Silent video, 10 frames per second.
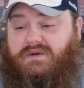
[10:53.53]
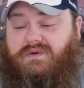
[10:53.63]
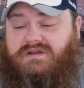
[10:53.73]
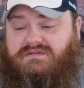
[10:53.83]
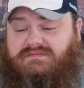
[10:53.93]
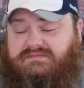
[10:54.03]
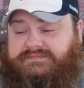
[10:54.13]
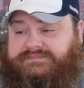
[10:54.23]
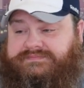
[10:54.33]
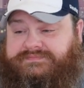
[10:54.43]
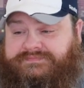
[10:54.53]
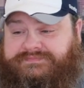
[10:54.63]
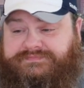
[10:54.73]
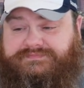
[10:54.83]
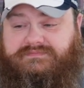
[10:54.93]
Well,
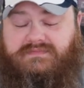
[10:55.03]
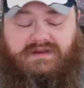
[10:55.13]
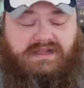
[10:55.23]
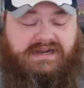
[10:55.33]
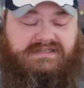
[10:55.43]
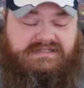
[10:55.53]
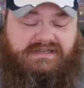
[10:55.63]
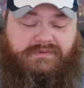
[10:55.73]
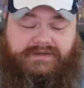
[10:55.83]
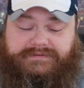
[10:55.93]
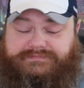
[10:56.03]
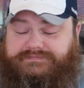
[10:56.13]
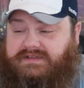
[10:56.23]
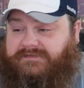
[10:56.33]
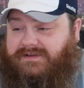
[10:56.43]
I can tell you what.
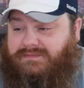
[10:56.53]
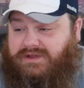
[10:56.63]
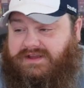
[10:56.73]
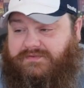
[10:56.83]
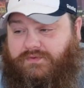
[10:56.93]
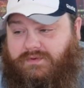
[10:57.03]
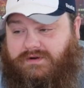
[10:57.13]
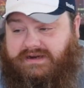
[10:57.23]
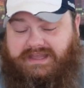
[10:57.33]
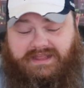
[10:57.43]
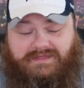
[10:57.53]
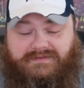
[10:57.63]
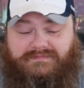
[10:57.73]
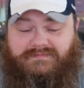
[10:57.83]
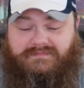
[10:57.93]
If I'm looking for a kick in
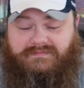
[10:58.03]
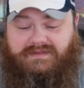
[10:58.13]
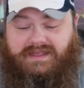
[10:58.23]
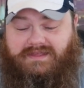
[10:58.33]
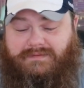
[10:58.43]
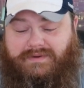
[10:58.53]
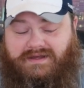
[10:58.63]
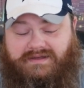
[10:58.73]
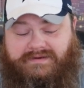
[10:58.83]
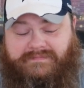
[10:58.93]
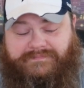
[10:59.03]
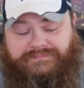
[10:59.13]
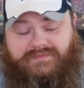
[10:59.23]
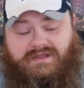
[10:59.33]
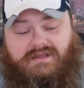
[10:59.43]
the behind...
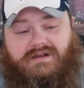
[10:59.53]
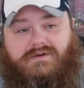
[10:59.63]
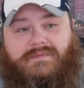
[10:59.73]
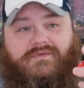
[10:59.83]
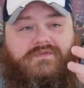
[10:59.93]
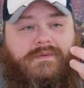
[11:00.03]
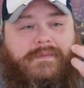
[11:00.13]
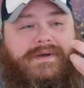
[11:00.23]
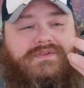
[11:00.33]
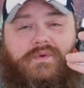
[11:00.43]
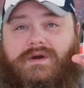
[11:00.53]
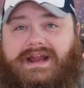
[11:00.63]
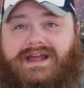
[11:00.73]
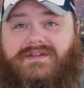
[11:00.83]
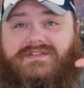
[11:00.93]
right before I'm about to
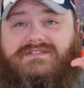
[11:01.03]
work out,